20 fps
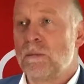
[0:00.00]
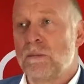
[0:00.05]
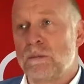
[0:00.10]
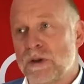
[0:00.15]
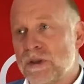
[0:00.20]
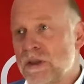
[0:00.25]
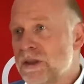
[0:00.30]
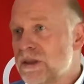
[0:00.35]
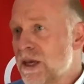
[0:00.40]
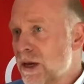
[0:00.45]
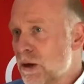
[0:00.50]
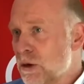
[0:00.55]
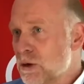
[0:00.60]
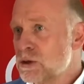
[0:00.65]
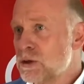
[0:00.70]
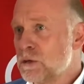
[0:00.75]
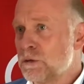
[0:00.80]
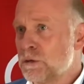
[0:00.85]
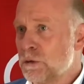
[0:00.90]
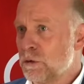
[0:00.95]
but that they
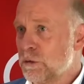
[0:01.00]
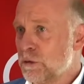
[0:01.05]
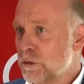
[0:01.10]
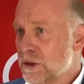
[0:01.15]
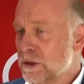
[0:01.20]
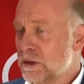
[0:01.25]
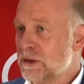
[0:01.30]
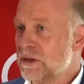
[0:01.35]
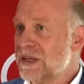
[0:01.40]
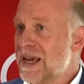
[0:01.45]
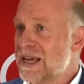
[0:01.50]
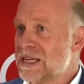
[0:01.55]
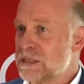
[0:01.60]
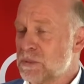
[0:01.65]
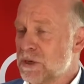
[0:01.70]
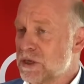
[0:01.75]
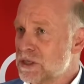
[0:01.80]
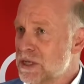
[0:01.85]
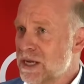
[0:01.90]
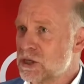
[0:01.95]
also fulfill the
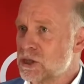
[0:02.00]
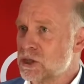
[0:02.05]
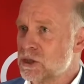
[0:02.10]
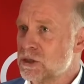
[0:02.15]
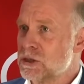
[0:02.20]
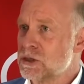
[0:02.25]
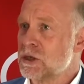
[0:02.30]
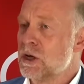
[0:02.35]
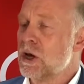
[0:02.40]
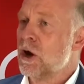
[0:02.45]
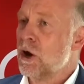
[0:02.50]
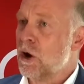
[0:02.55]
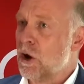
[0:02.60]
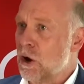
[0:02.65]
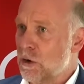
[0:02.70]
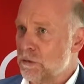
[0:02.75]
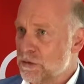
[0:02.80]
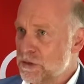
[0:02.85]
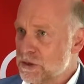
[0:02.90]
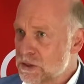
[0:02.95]
expectations
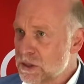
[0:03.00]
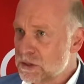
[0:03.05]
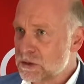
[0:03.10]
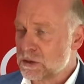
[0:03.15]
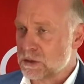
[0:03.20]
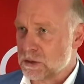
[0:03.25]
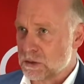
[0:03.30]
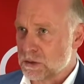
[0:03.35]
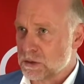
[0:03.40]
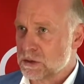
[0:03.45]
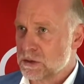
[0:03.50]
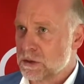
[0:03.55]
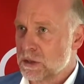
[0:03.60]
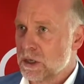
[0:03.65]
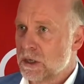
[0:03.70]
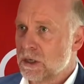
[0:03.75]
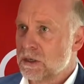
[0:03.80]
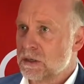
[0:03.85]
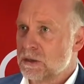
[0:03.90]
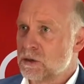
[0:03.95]
of the citizens
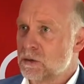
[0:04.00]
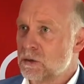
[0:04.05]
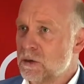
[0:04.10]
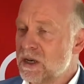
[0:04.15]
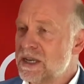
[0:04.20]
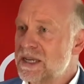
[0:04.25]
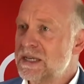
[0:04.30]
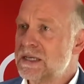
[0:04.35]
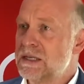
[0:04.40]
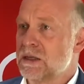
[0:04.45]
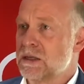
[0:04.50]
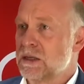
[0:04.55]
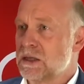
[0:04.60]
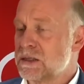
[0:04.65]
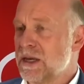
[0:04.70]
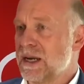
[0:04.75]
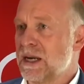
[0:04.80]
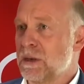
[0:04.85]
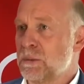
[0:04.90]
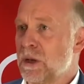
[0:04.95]
to lead a
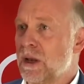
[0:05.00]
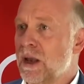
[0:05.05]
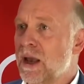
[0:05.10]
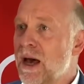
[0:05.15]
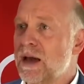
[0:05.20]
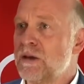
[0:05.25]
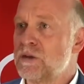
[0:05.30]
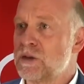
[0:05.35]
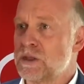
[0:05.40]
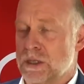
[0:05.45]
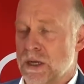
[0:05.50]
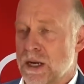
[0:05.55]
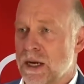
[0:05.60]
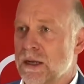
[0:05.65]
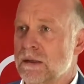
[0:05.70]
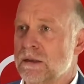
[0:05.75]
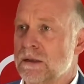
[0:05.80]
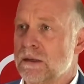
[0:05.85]
sustainable lifestyle.